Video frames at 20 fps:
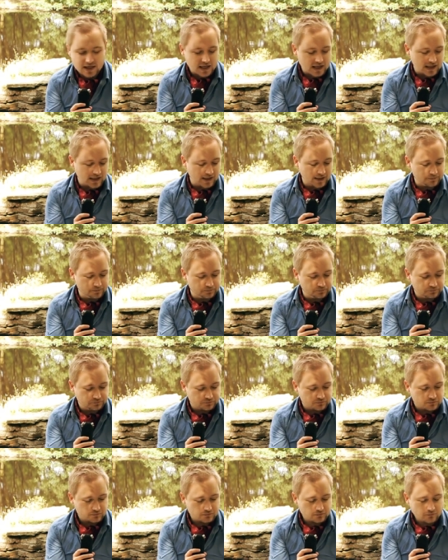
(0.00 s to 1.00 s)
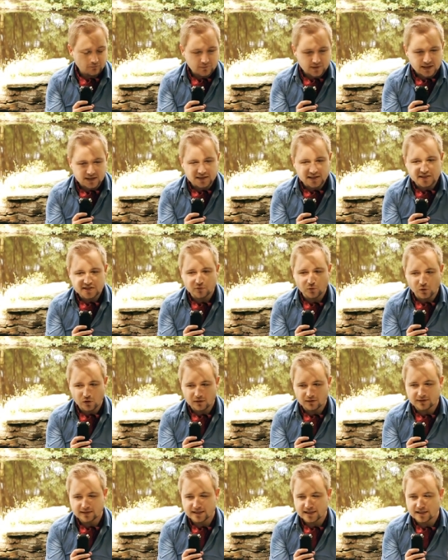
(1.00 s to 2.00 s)
Um, this
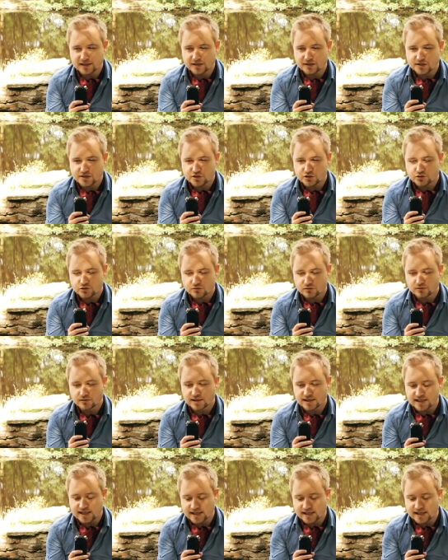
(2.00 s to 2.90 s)
one truly